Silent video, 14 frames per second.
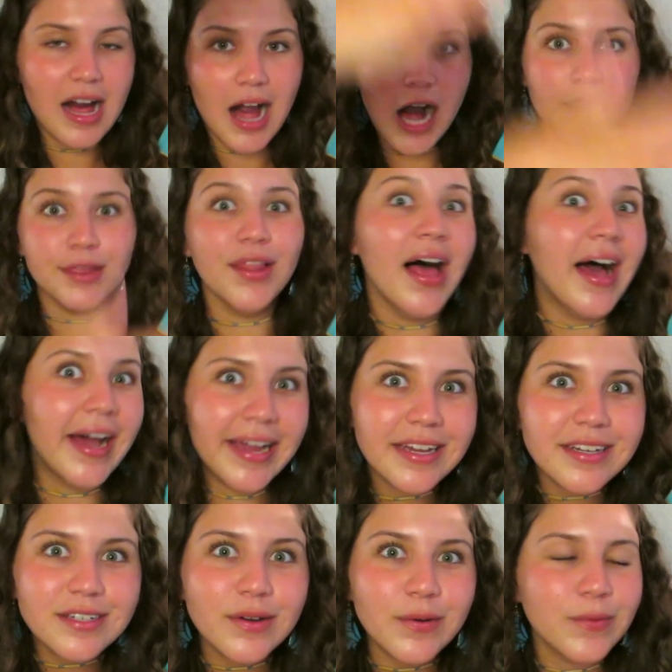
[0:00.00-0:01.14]

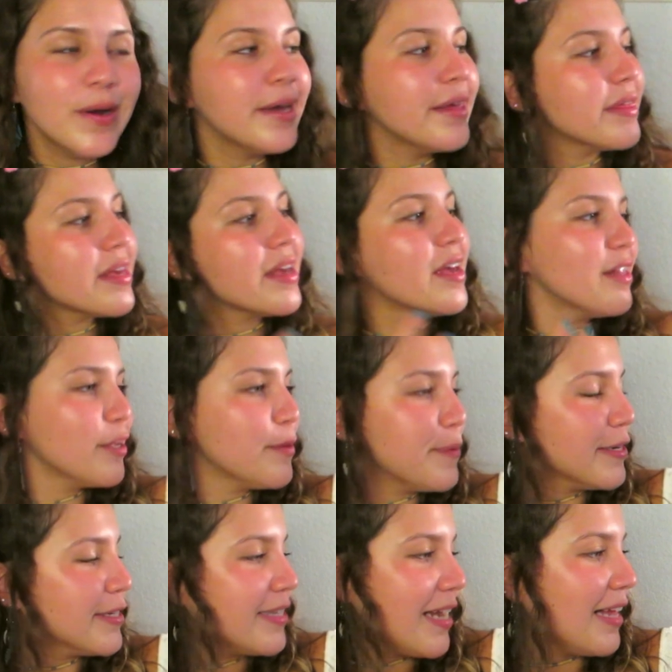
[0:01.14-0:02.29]
align with their
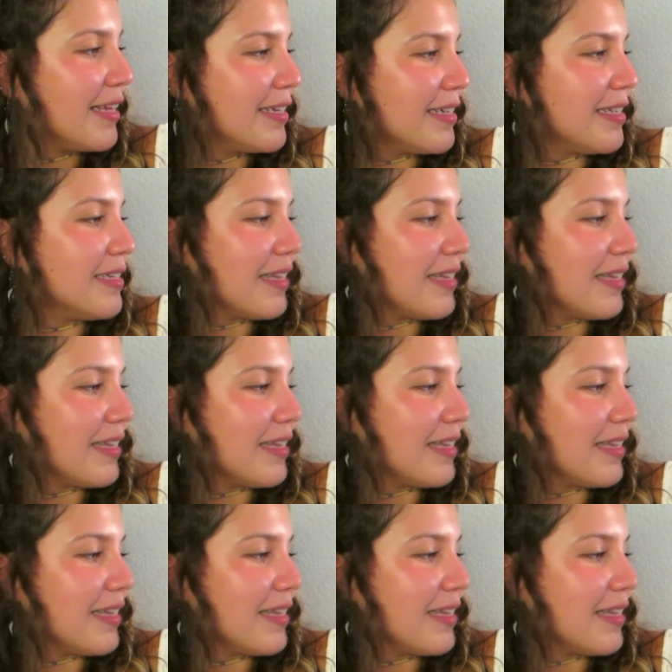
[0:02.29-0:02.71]
personalities.